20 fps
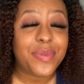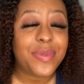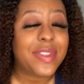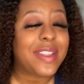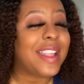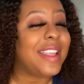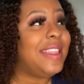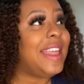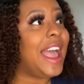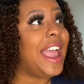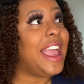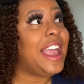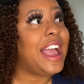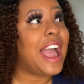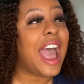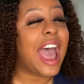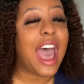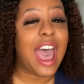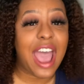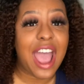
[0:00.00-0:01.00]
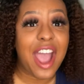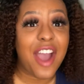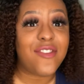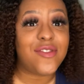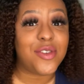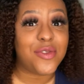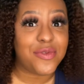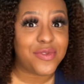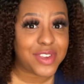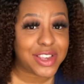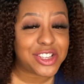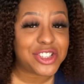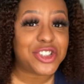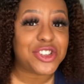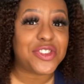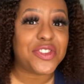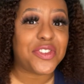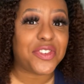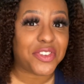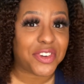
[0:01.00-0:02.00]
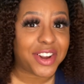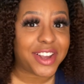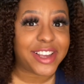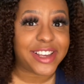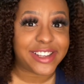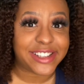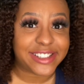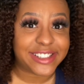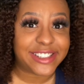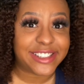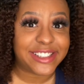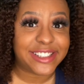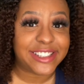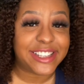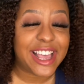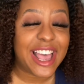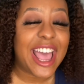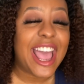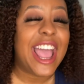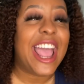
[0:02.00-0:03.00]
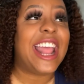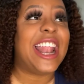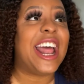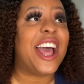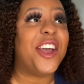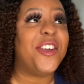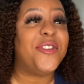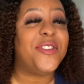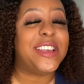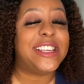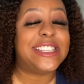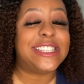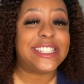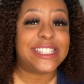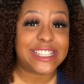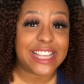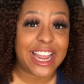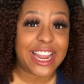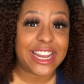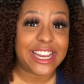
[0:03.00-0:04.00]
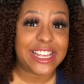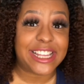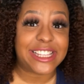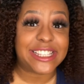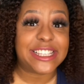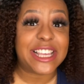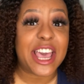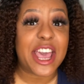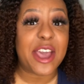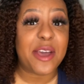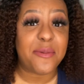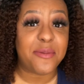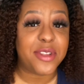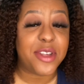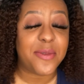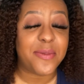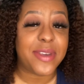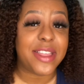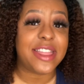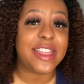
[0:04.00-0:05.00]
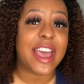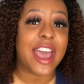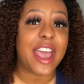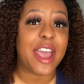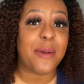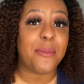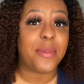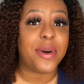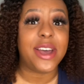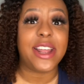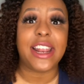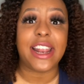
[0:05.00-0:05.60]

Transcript: Like, I have a vision for us, and I am excited to implement that and put it